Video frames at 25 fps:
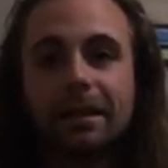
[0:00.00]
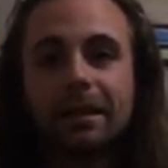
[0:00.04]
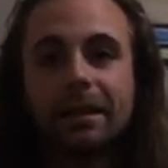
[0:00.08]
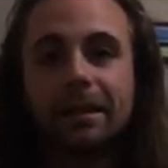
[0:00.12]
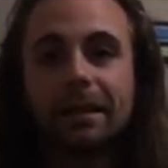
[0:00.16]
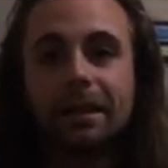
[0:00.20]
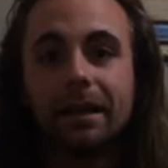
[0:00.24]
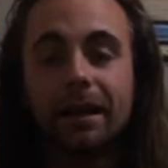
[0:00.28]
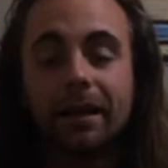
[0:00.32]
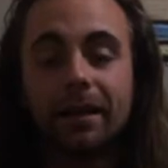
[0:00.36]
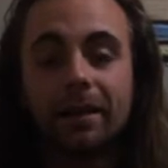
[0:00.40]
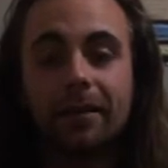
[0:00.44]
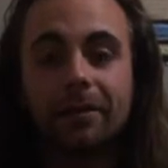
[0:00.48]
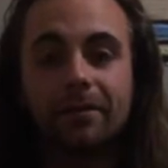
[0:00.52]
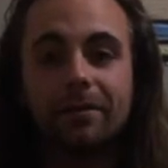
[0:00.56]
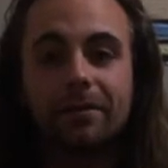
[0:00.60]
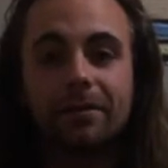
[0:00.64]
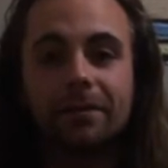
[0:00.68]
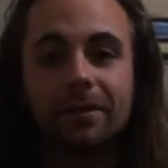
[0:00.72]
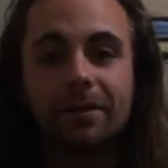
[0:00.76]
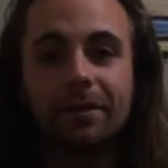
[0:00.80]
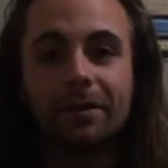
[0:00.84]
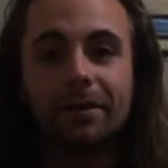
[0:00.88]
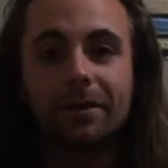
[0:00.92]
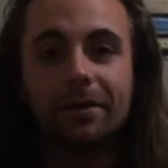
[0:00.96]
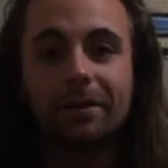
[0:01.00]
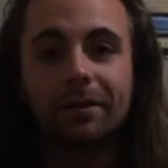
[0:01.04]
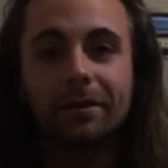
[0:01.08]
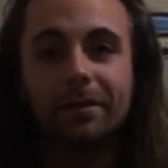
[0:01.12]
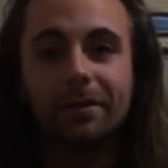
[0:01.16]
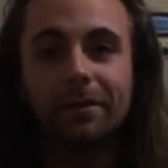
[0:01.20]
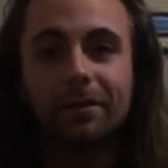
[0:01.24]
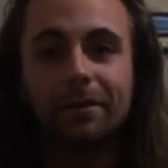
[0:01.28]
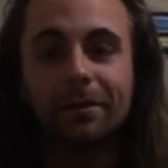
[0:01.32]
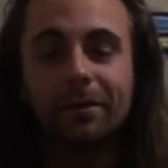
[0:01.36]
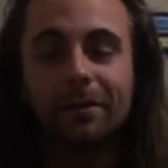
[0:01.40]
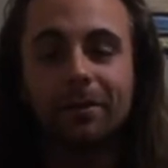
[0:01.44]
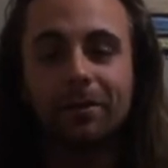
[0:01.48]
Yeah, so I
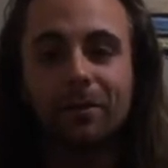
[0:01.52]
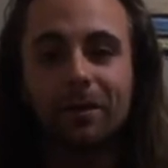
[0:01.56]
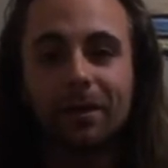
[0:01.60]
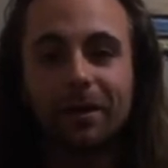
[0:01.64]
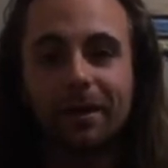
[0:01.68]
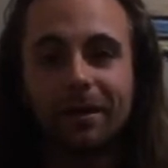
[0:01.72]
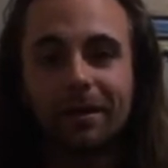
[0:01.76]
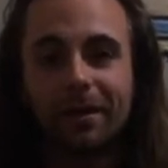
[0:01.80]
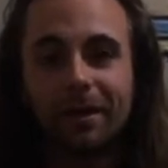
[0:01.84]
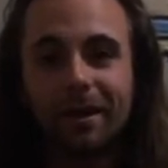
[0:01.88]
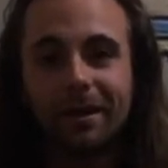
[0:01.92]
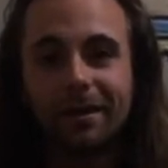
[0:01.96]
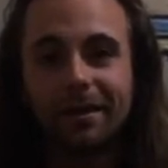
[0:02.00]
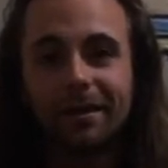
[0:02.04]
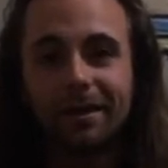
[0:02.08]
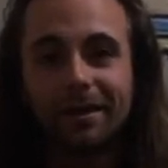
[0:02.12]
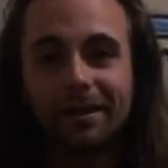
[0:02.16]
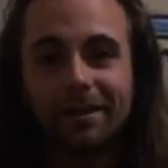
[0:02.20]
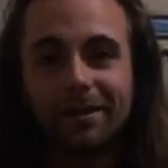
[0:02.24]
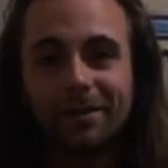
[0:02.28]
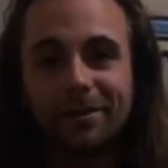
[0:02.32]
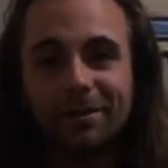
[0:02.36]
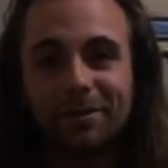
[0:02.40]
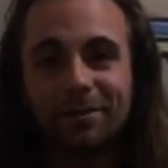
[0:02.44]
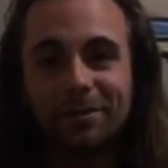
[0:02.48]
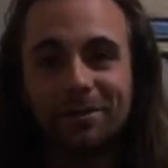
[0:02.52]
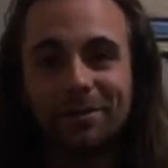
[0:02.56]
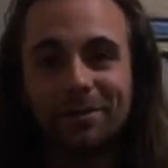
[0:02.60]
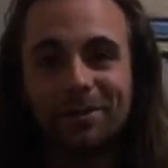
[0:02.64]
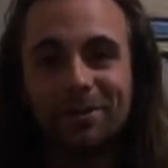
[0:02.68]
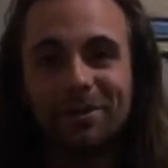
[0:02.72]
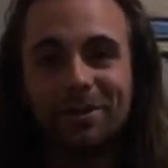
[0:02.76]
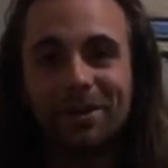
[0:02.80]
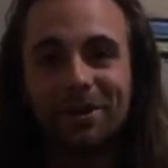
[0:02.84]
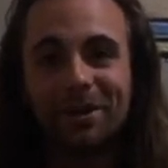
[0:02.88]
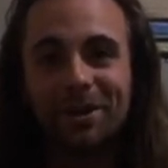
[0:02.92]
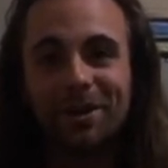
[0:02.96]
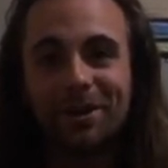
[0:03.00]
thought it would be a good idea to
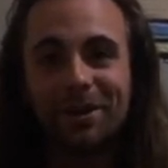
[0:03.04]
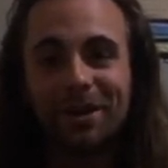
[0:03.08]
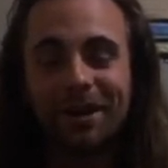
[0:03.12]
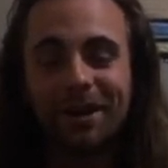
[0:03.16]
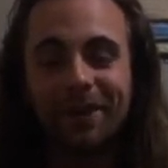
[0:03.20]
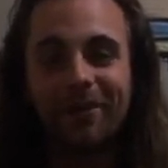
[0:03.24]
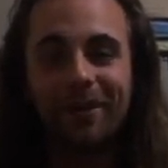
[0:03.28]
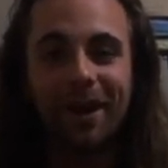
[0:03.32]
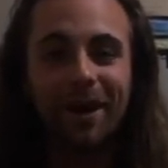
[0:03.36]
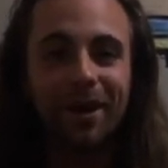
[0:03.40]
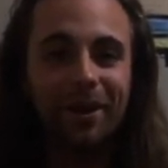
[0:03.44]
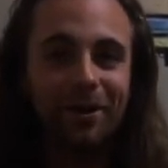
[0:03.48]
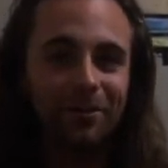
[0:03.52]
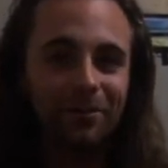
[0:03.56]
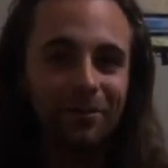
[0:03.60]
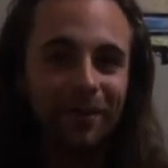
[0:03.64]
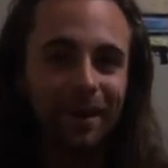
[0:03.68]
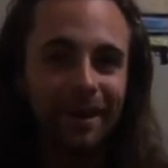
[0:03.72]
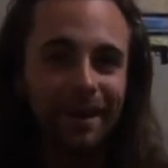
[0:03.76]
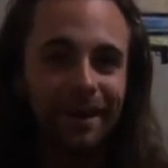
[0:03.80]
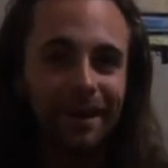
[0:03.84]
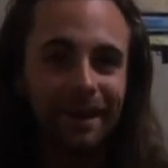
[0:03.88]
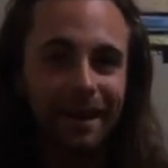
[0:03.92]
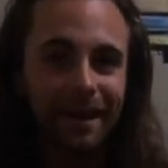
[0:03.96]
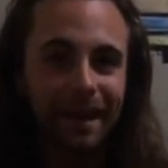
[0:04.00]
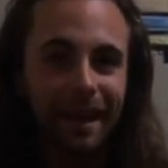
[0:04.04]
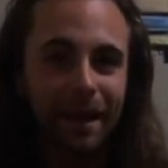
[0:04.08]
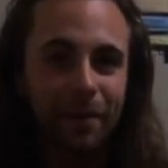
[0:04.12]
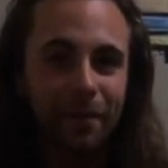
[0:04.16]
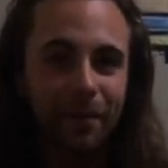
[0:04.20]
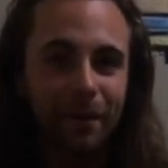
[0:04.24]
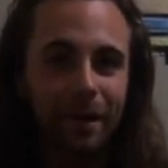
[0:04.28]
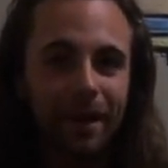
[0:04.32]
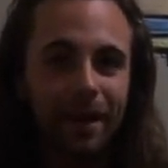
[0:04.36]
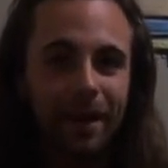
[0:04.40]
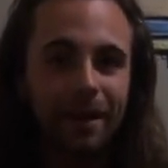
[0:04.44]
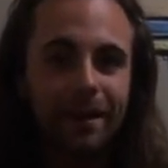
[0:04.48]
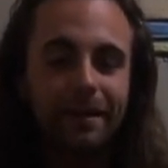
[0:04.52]
start a crowdfunding
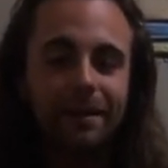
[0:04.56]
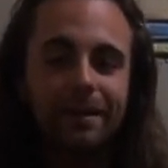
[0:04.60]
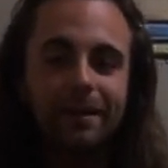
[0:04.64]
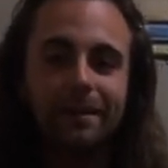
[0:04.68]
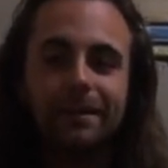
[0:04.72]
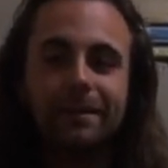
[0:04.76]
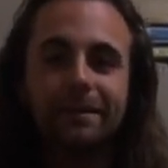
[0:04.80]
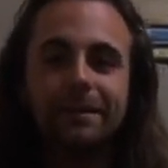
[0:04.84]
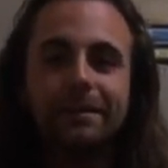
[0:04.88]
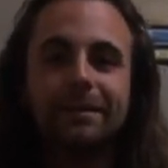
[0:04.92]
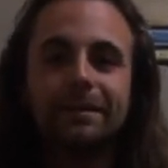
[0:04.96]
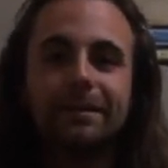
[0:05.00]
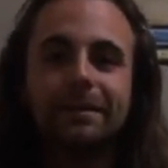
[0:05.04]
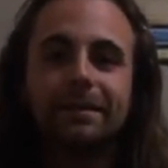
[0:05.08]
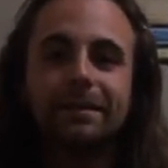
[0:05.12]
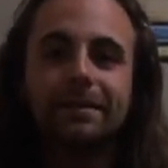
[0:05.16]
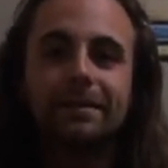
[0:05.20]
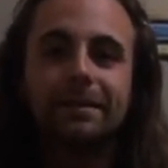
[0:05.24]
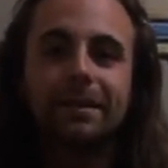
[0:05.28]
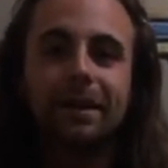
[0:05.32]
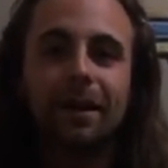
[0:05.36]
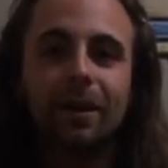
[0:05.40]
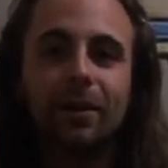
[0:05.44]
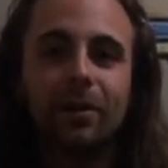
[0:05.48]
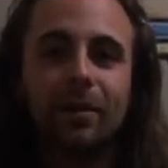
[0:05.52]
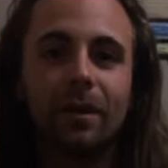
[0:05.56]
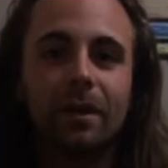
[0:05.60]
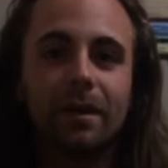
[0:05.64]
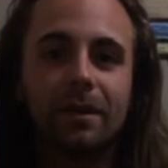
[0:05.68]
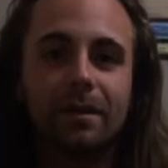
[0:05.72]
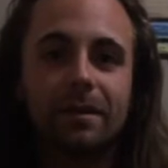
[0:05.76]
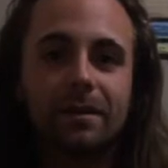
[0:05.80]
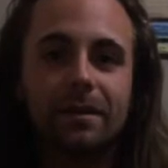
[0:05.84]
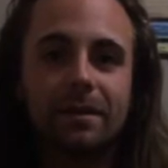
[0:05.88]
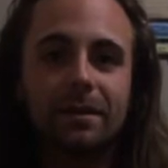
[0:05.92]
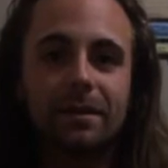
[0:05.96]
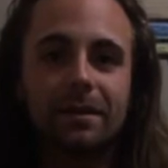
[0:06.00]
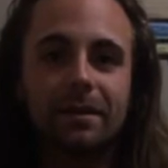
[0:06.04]
campaign to help
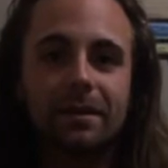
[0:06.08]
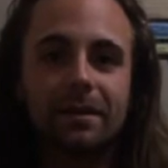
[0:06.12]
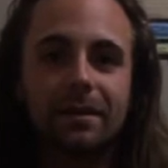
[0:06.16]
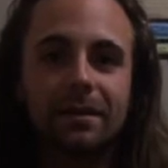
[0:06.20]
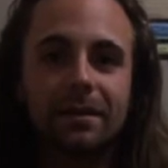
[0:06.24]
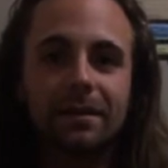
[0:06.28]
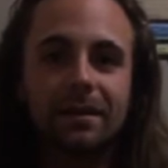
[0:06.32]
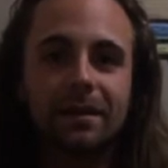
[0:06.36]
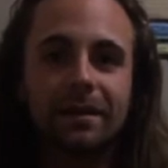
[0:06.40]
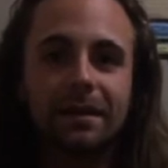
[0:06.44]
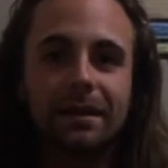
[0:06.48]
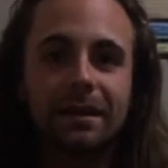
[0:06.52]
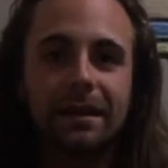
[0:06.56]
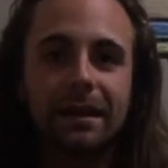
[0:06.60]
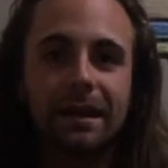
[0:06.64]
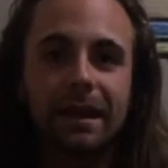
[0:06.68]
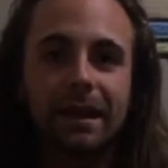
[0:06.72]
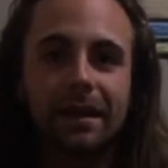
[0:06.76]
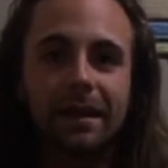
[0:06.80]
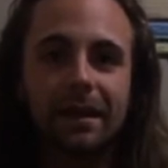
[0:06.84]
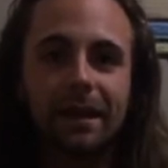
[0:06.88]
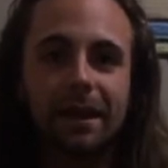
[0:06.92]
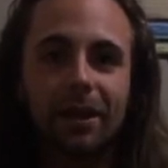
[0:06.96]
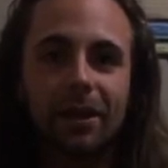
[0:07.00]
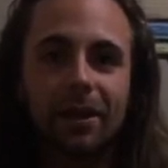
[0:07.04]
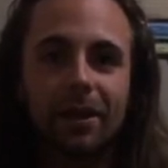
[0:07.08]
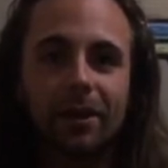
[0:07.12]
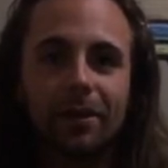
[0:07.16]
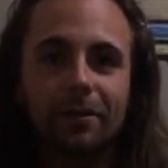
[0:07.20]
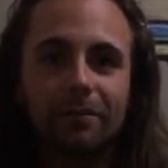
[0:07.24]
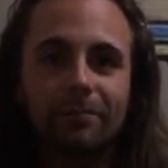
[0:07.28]
us get there.